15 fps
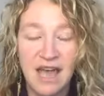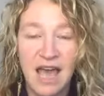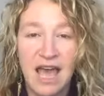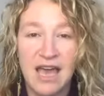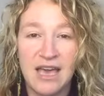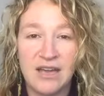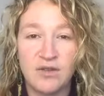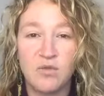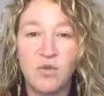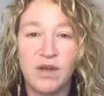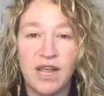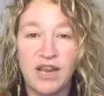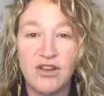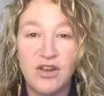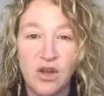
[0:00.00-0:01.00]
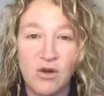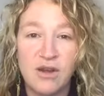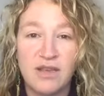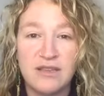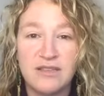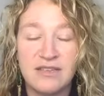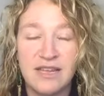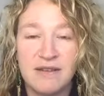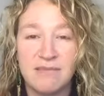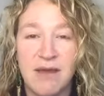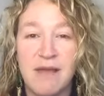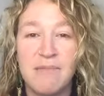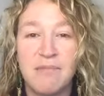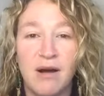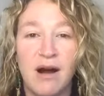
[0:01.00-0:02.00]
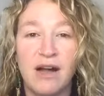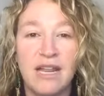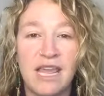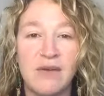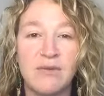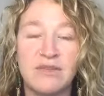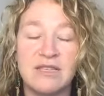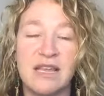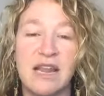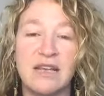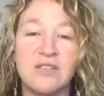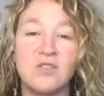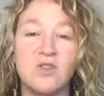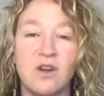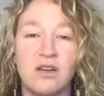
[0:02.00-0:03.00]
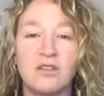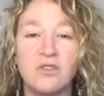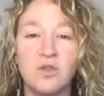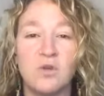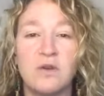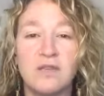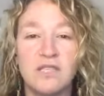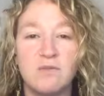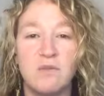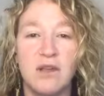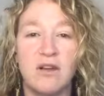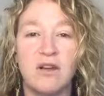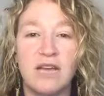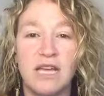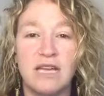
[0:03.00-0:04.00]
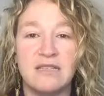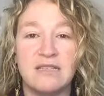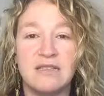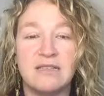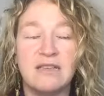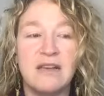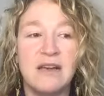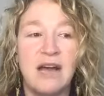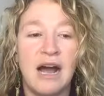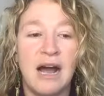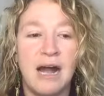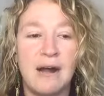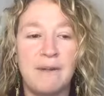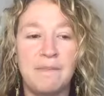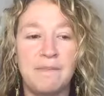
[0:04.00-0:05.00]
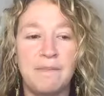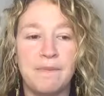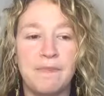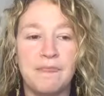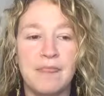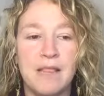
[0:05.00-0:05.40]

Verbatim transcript: And what I noticed in my body was that I started to experience um,